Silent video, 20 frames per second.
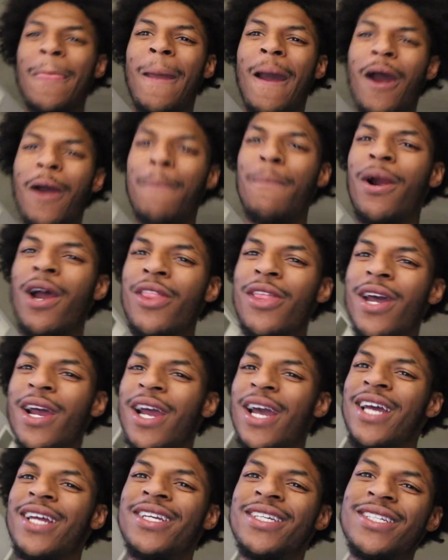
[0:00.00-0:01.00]
her
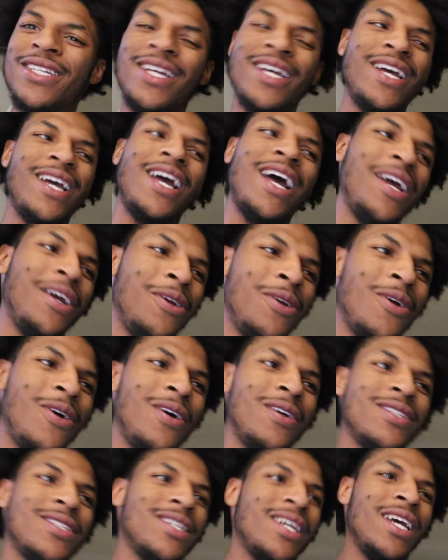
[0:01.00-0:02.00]
brother and shit. You
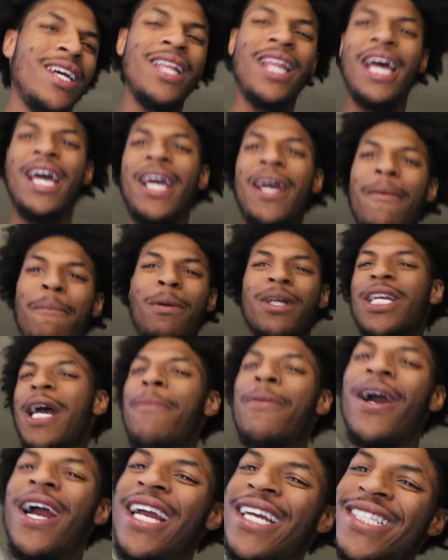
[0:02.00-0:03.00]
know what I'm saying? Like, but
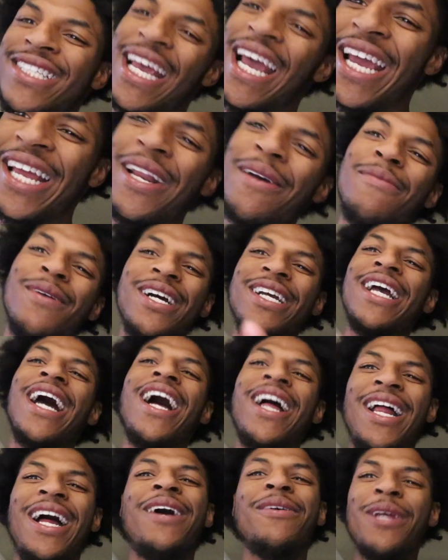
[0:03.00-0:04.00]
y'all probably ain't saying it, but
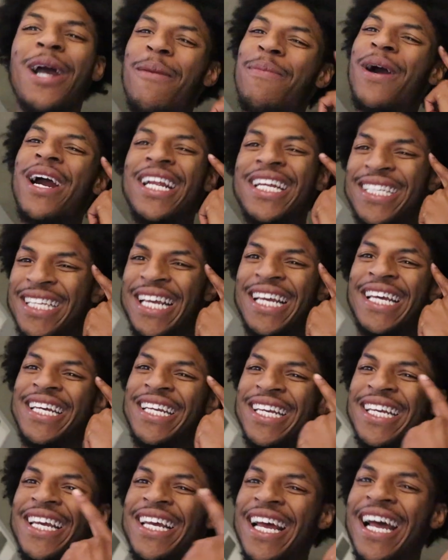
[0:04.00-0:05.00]
y'all y'all probably
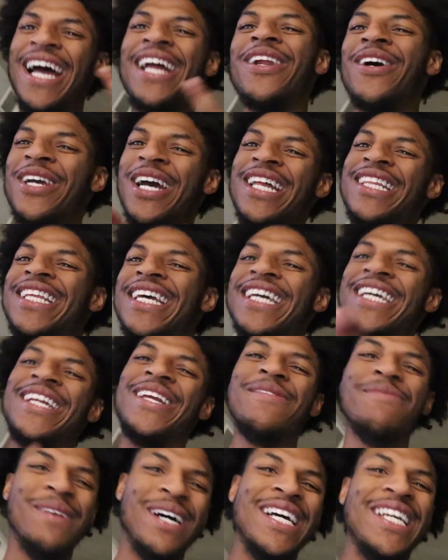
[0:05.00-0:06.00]
thinking it. I know y'all
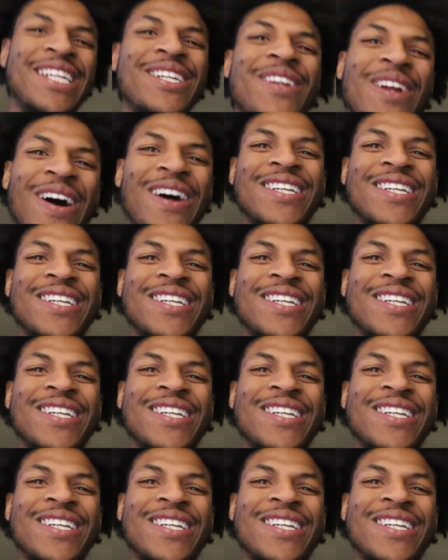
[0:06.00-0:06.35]
thinking it, but you know